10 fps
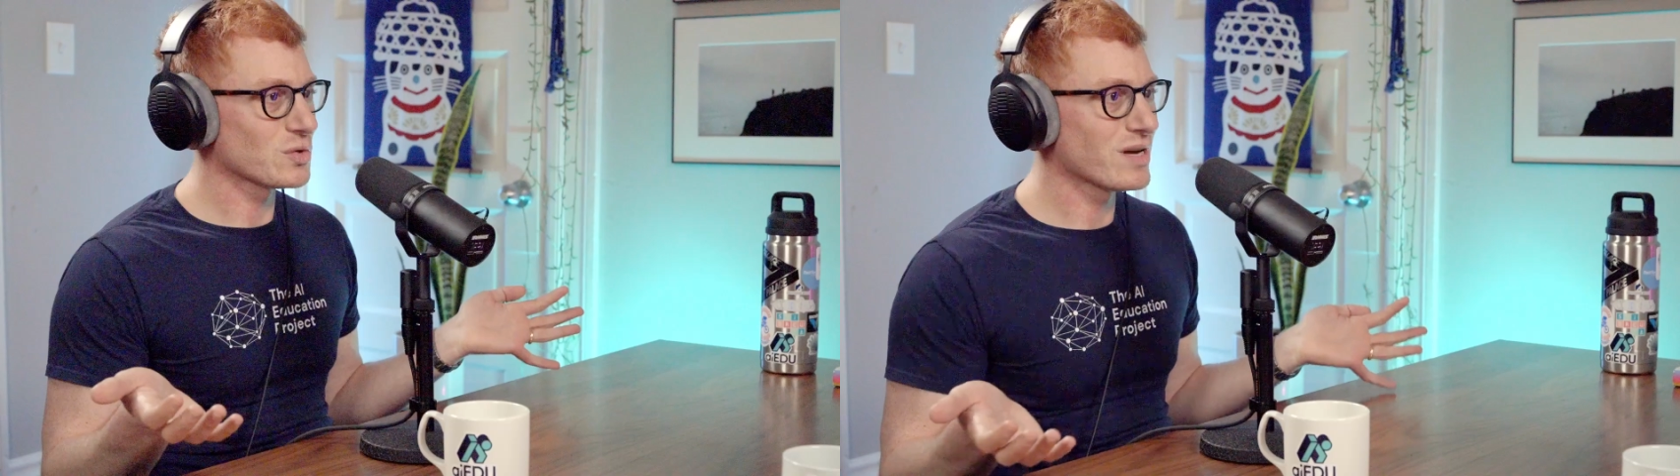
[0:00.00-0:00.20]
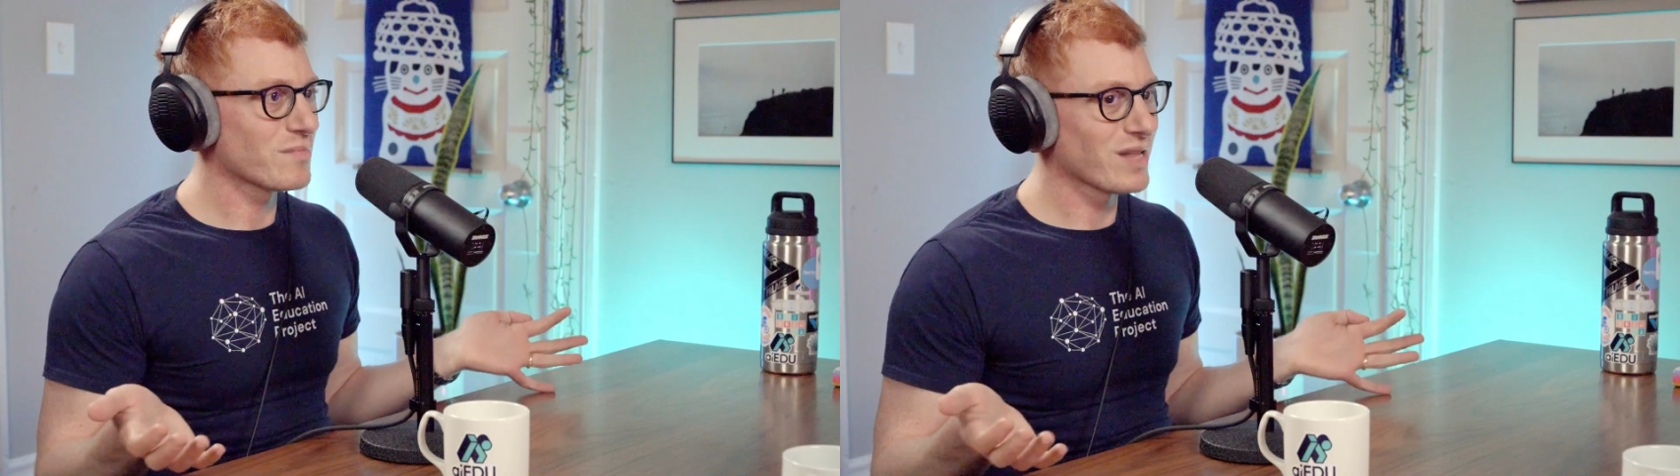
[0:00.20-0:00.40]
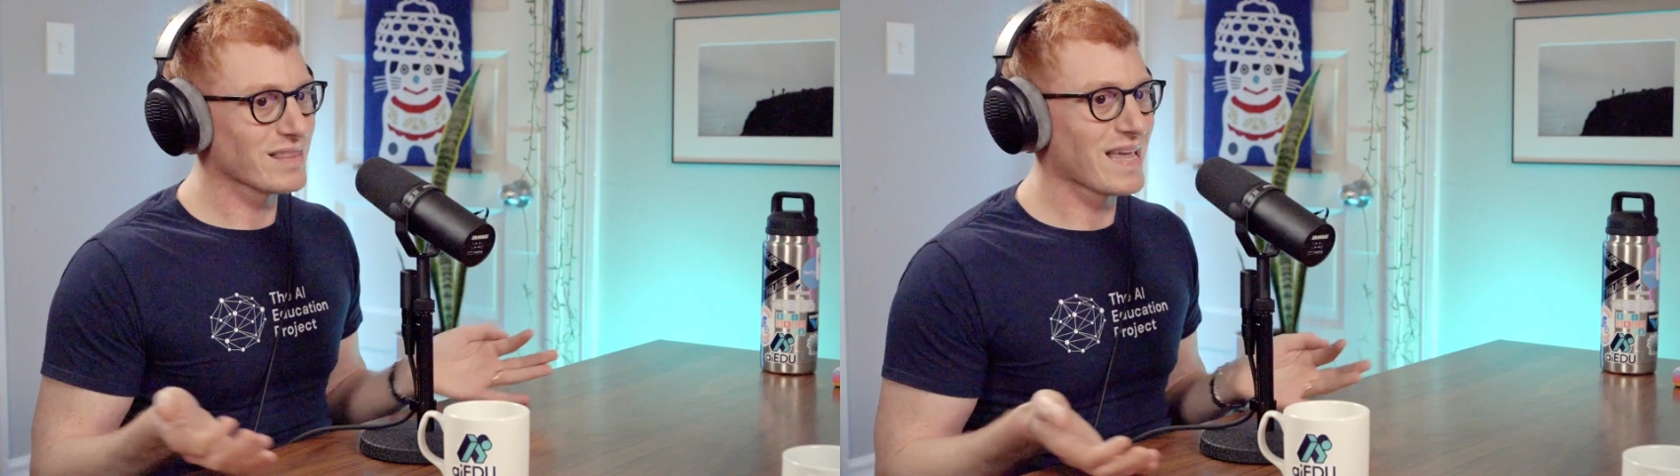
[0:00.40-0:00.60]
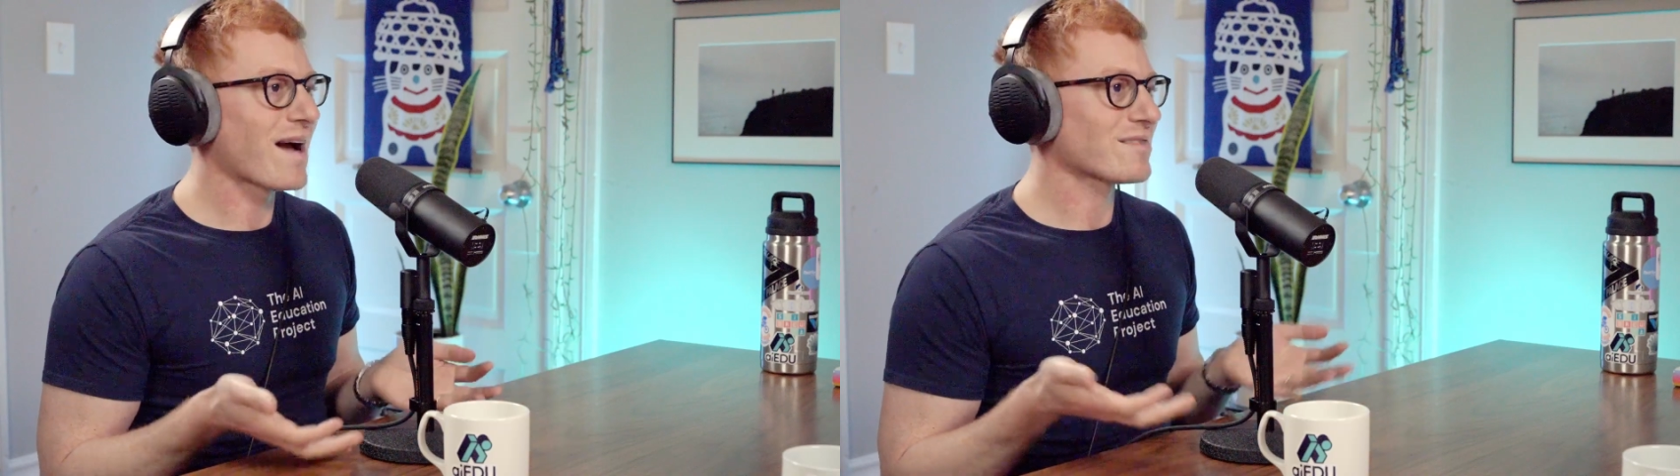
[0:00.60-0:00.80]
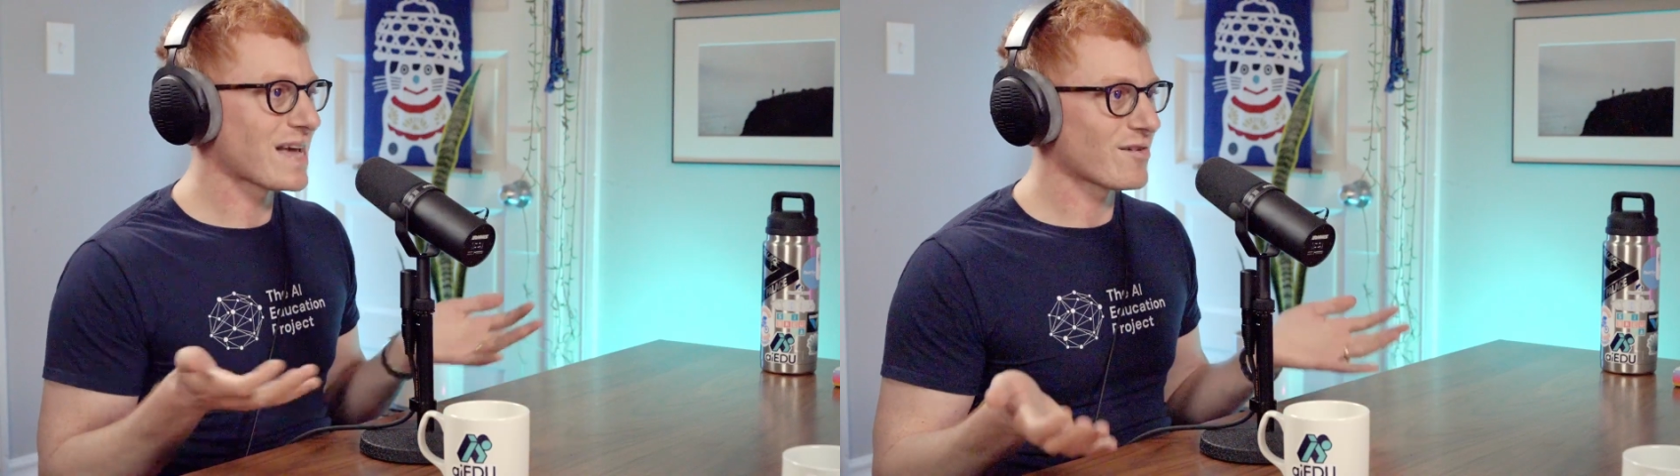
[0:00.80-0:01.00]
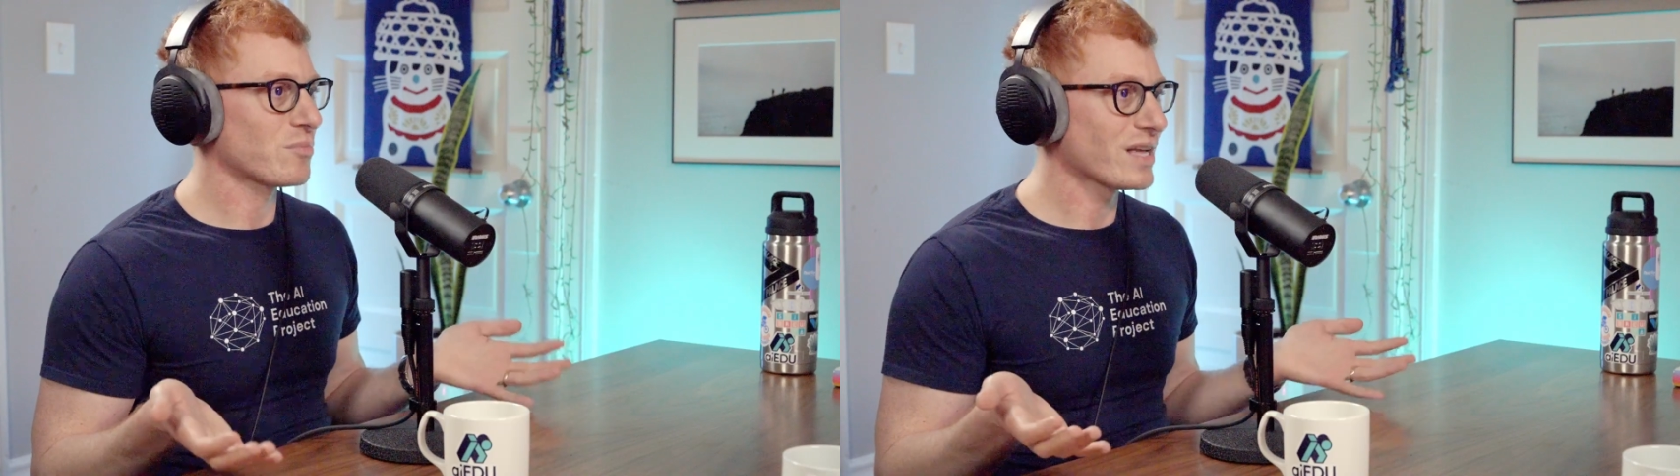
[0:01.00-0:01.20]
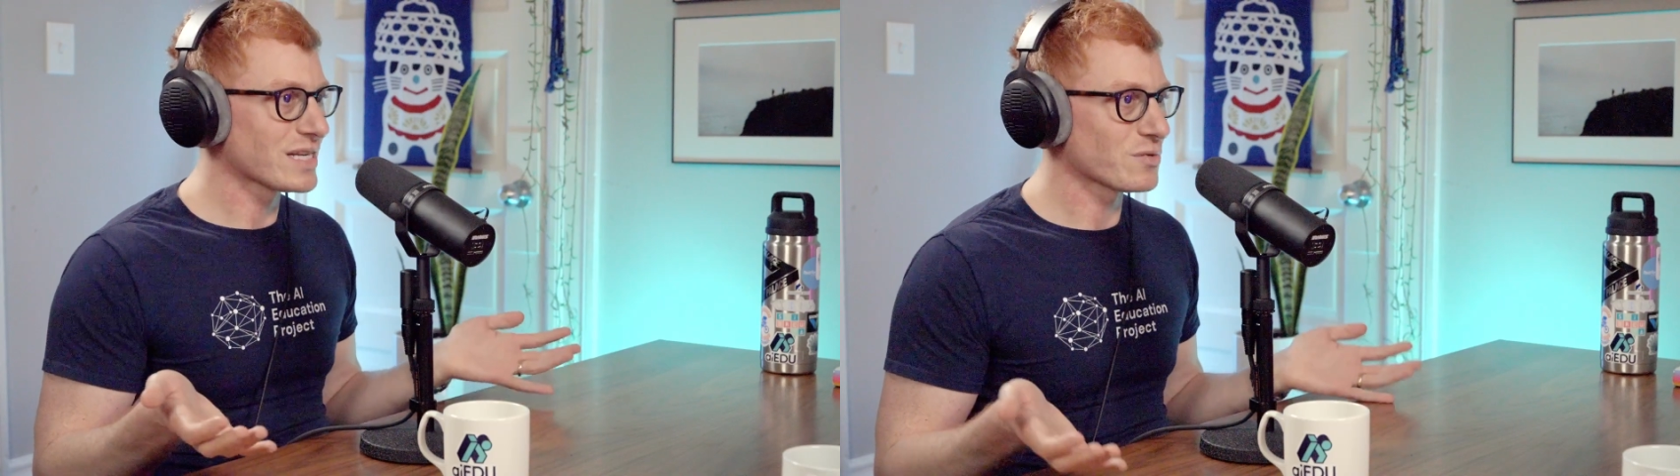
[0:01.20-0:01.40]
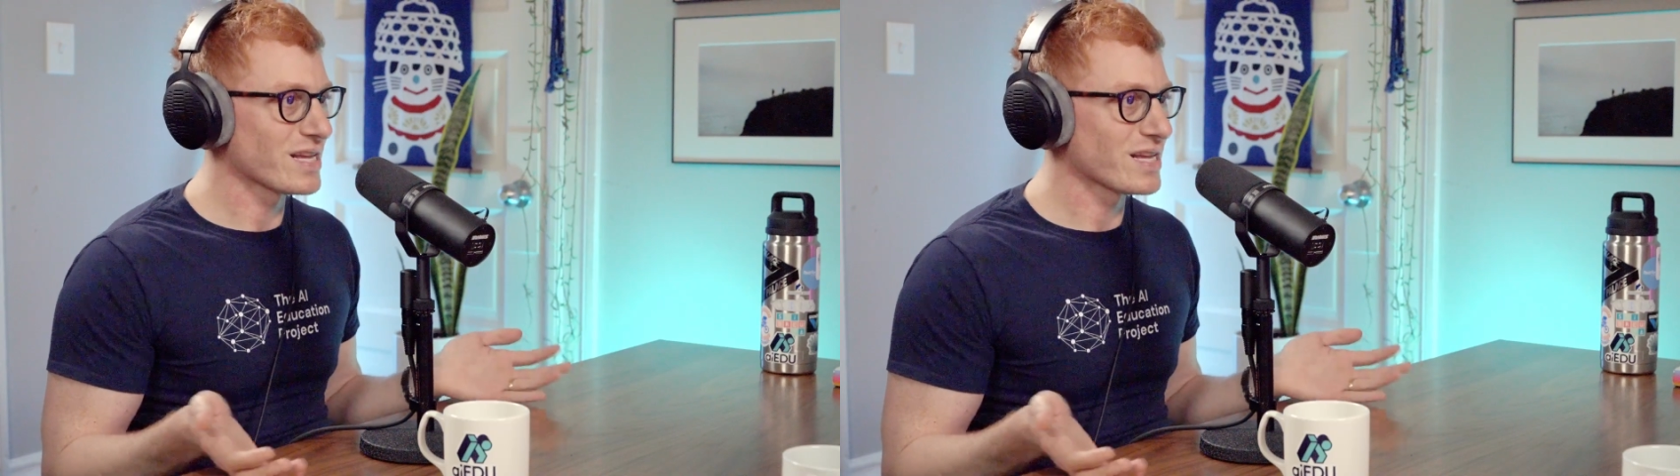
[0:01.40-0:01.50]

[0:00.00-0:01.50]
swim, like they have to have a place